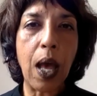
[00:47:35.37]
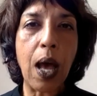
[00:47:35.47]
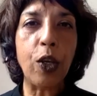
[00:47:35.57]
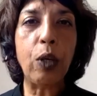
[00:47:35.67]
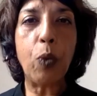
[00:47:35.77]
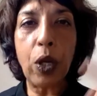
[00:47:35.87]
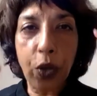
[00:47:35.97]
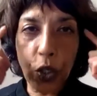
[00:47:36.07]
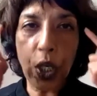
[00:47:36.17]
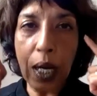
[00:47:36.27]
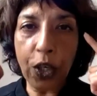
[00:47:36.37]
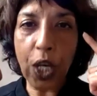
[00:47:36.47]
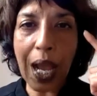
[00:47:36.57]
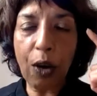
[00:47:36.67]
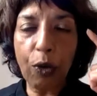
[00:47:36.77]
It won't change
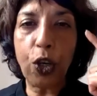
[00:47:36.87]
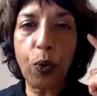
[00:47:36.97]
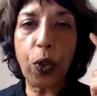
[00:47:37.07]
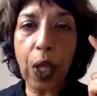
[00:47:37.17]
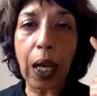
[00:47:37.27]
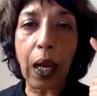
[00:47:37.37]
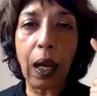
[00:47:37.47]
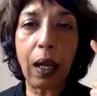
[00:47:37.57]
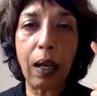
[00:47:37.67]
how you think,